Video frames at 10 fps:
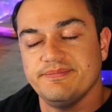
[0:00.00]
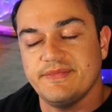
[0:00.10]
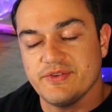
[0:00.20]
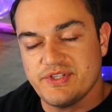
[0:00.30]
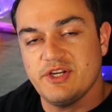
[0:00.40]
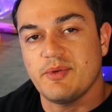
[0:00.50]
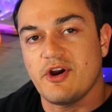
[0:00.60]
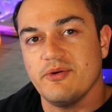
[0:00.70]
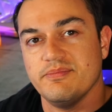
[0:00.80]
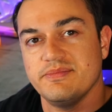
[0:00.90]
And I'll see you
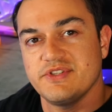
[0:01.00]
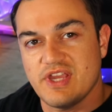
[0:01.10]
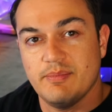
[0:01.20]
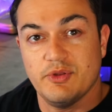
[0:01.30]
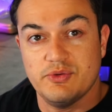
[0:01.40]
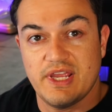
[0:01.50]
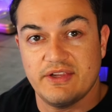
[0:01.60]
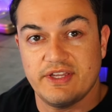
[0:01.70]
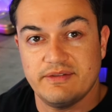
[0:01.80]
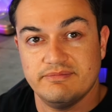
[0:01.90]
tomorrow, because I upload
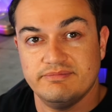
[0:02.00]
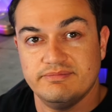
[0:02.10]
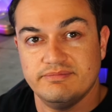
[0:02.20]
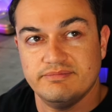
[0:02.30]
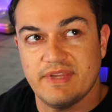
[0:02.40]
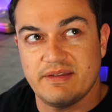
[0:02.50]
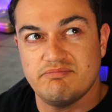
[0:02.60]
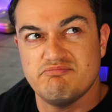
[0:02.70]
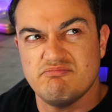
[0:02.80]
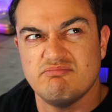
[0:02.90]
daily
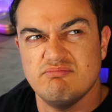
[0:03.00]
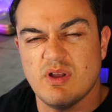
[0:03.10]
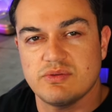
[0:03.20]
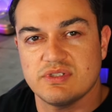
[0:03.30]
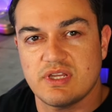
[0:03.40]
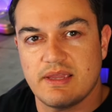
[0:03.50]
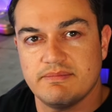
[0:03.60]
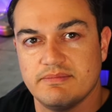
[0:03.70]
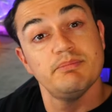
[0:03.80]
most of the time.